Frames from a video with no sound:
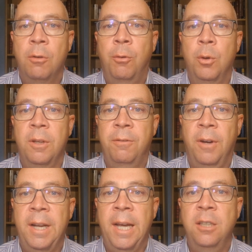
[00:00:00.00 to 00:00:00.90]
for the
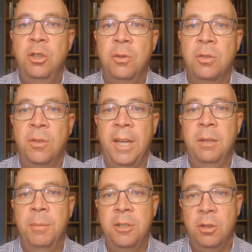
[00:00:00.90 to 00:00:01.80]
financial
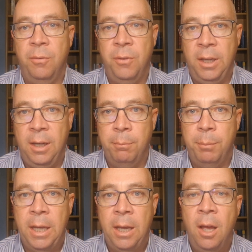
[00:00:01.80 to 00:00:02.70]
statements of the
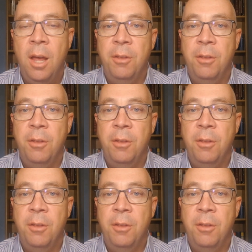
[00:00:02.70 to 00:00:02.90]
company.